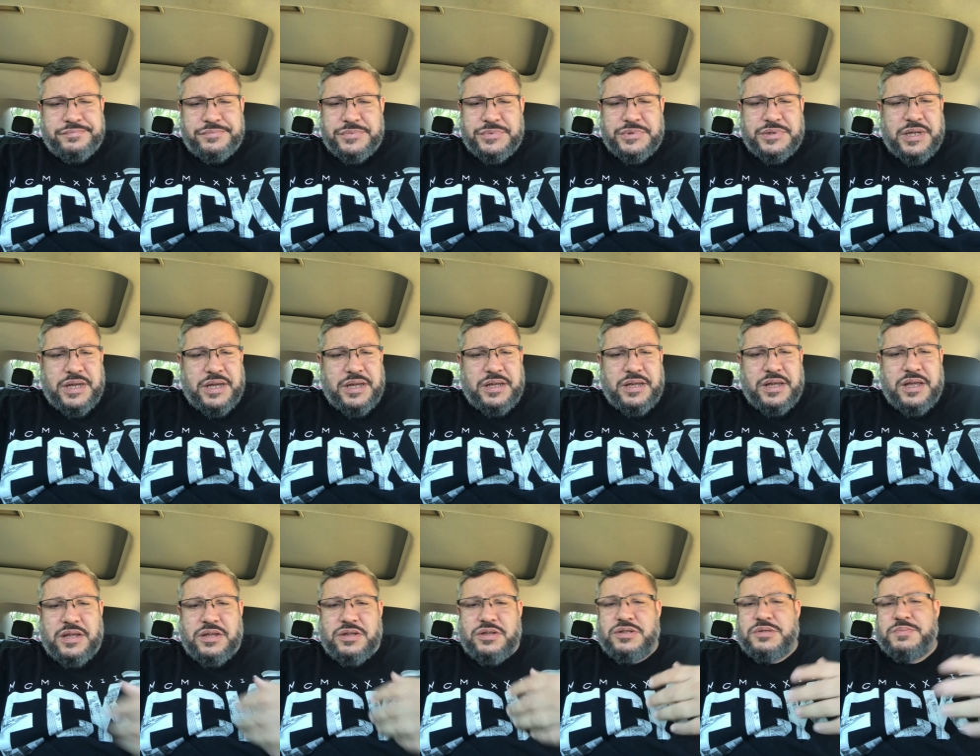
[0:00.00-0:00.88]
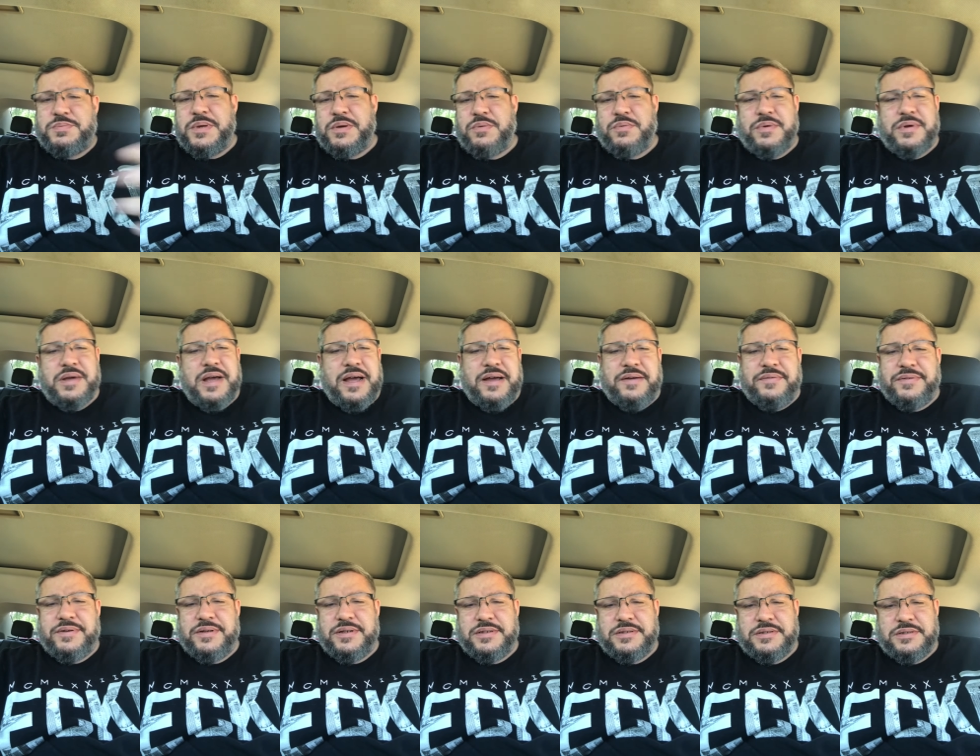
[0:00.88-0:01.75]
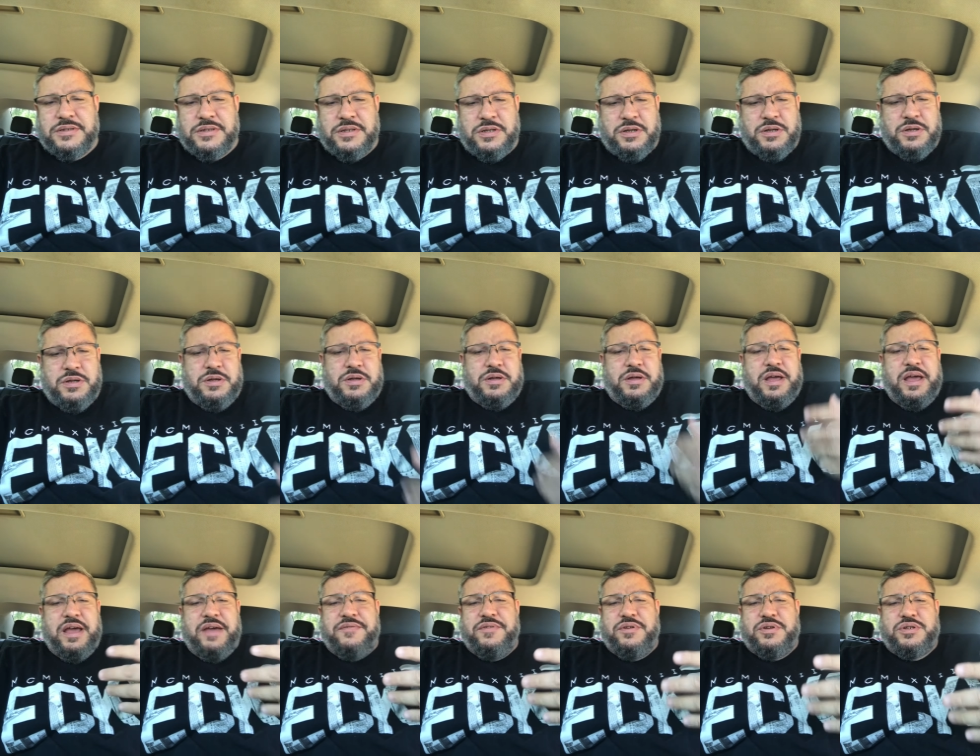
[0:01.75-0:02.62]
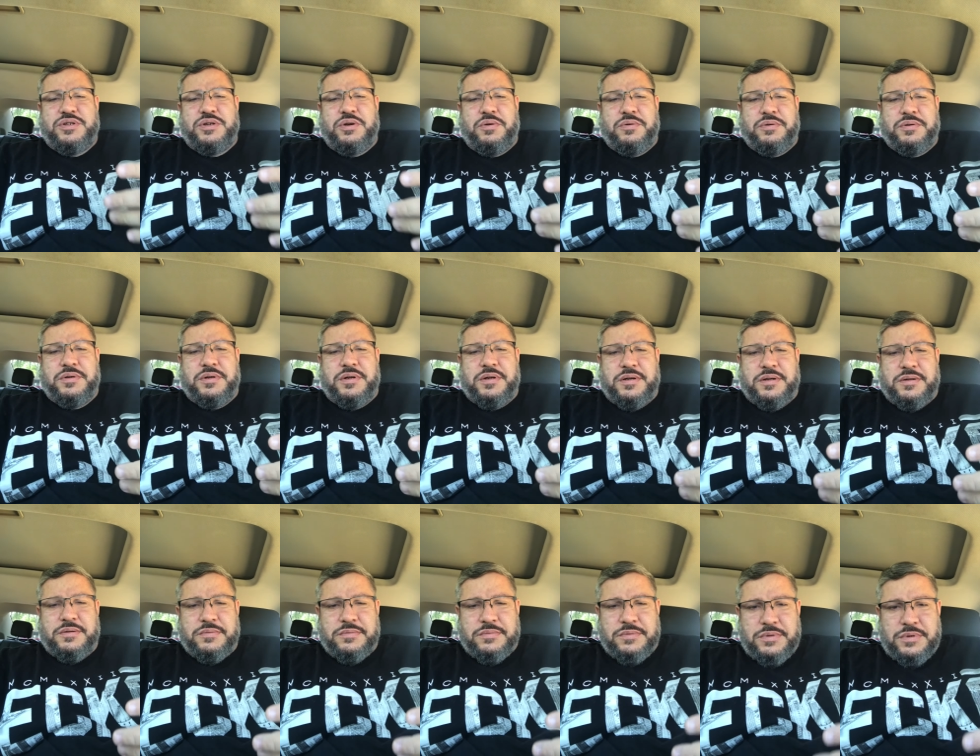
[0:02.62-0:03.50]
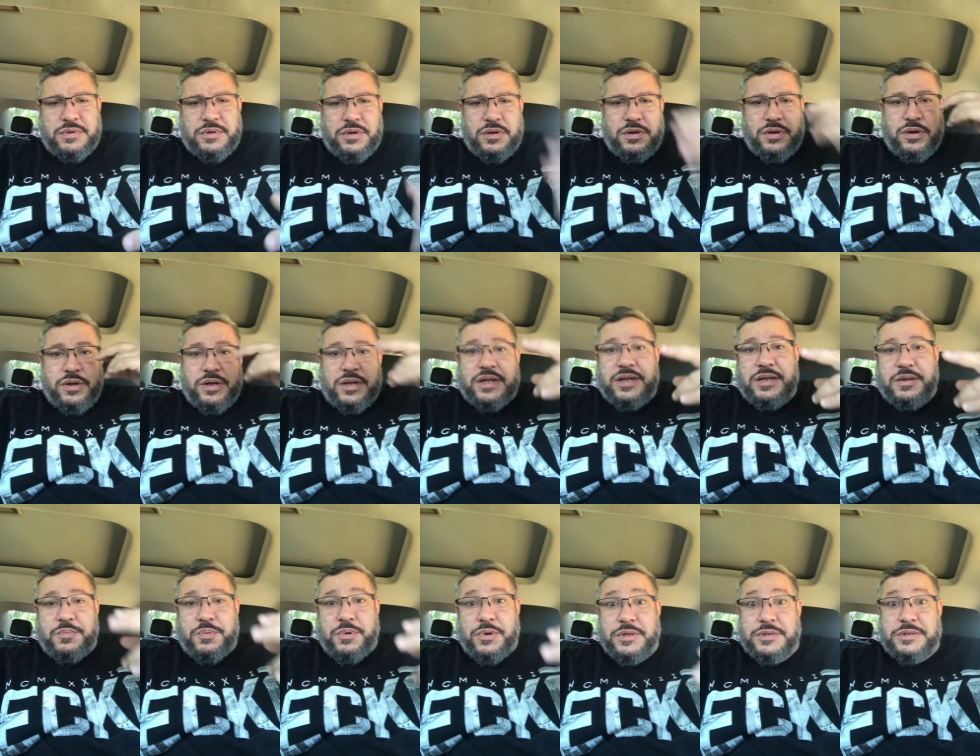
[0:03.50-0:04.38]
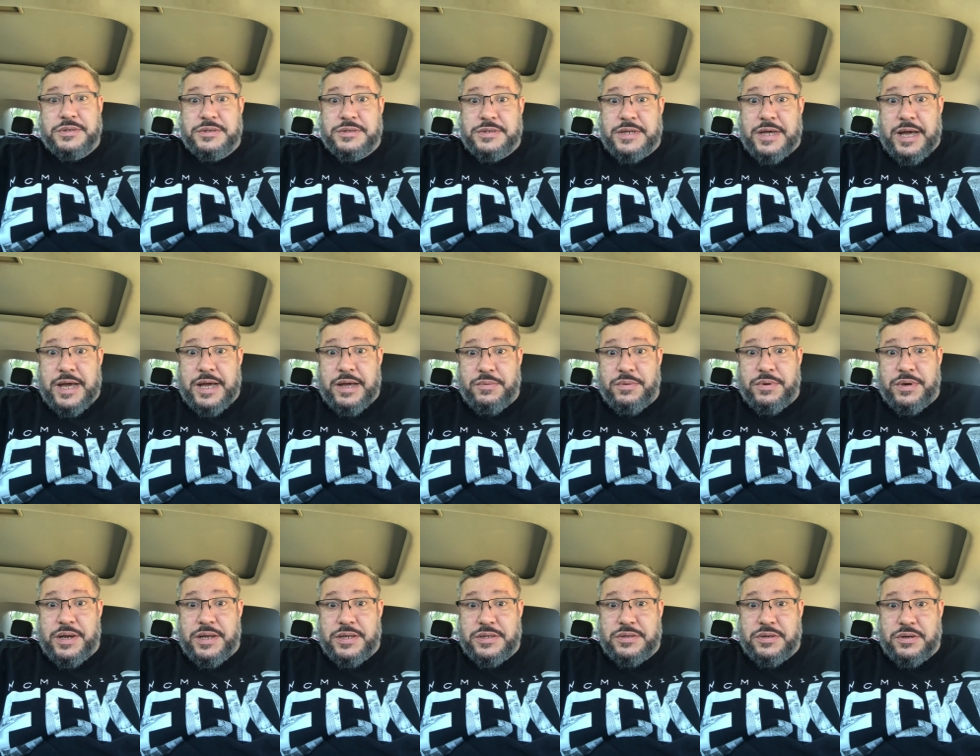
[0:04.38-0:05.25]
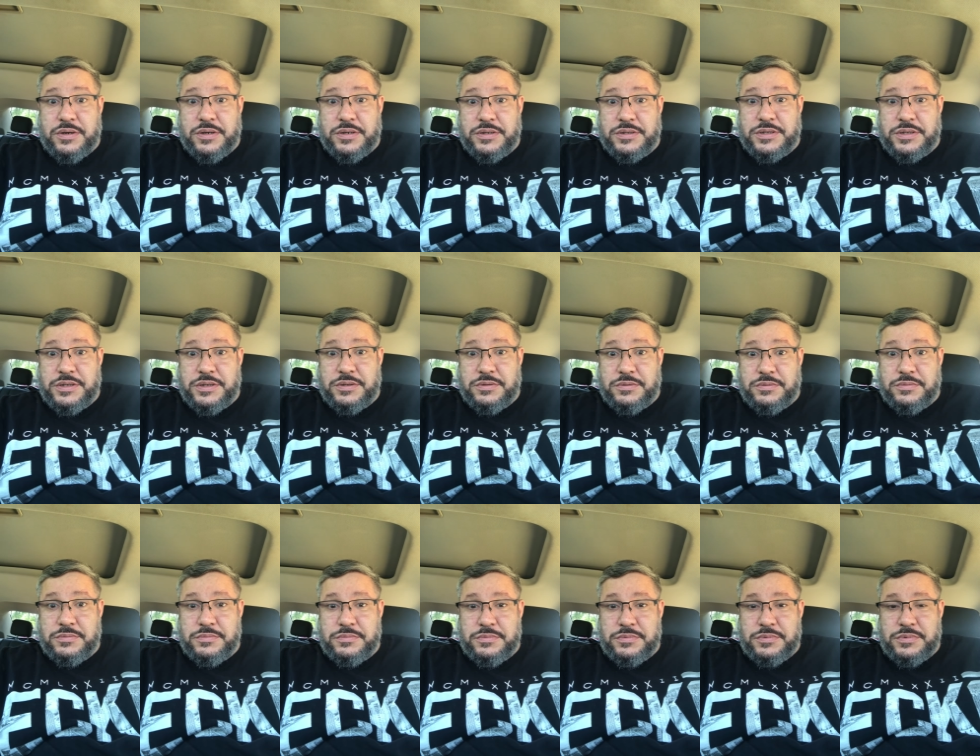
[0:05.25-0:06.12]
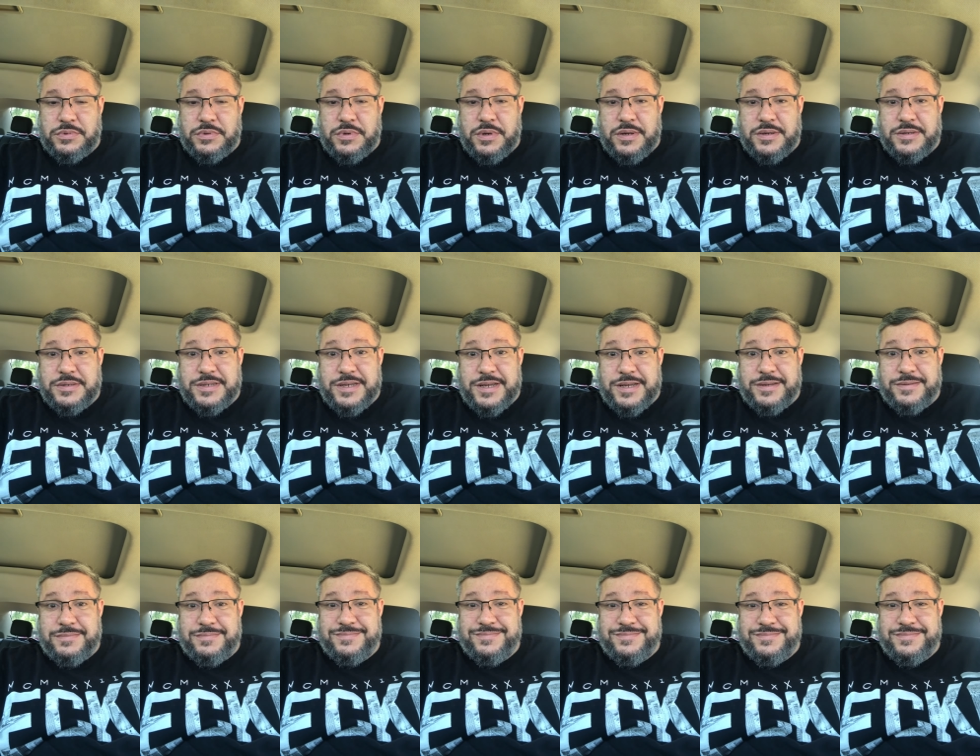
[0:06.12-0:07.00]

Okay, speak with confidence. Have your shoulder up look in a person's eye when they're talking to you. You know what I'm saying?